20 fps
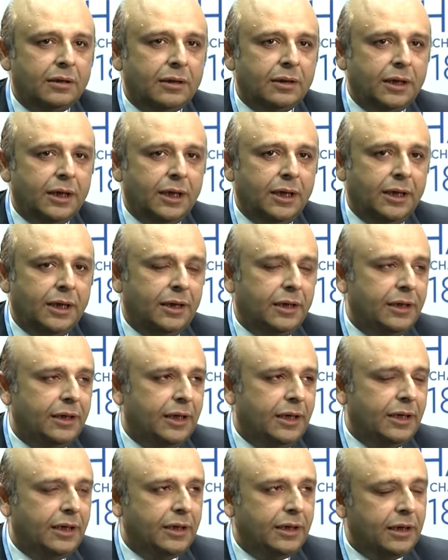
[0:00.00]
They
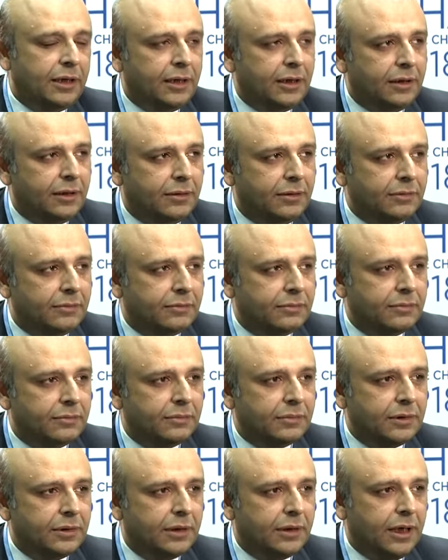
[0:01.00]
need,
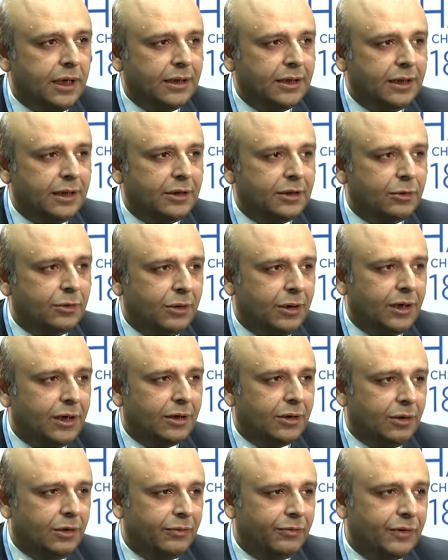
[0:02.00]
I think
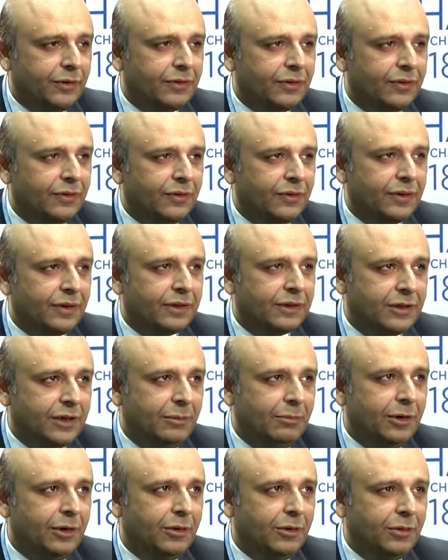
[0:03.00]
Doha conference is
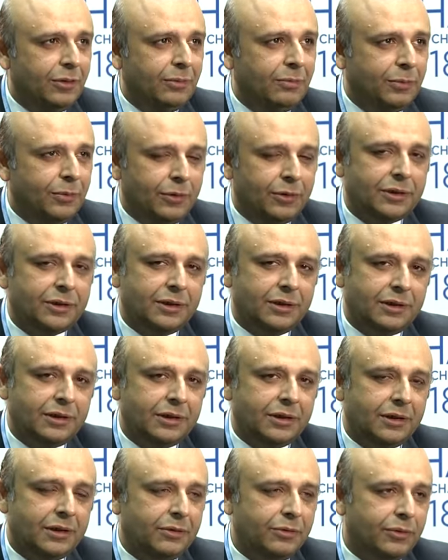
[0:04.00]
extremely important
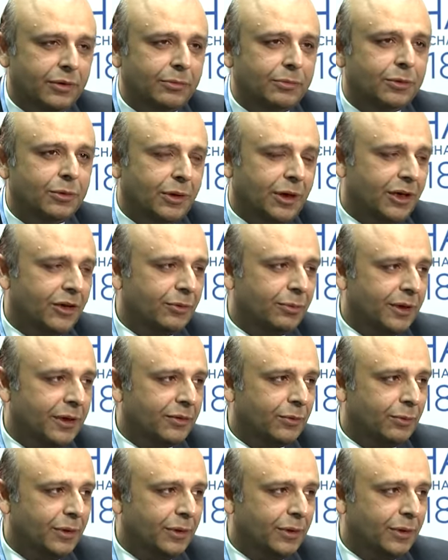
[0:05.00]
from two aspects.